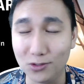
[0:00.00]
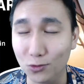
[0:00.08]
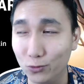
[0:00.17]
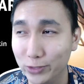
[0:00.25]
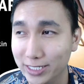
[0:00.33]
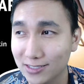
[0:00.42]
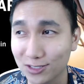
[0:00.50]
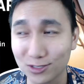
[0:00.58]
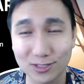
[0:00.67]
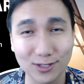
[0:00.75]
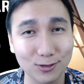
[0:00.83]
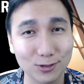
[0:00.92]
the winds are
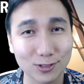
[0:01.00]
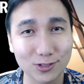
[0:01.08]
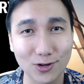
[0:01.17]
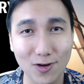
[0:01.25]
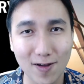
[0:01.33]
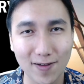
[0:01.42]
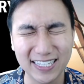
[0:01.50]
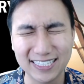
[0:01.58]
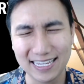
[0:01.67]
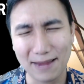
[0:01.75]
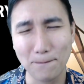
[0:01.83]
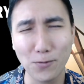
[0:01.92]
so strong,
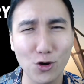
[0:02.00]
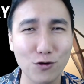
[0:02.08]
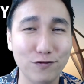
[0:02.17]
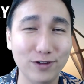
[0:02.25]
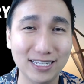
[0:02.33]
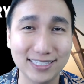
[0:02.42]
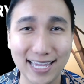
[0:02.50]
it's a perfect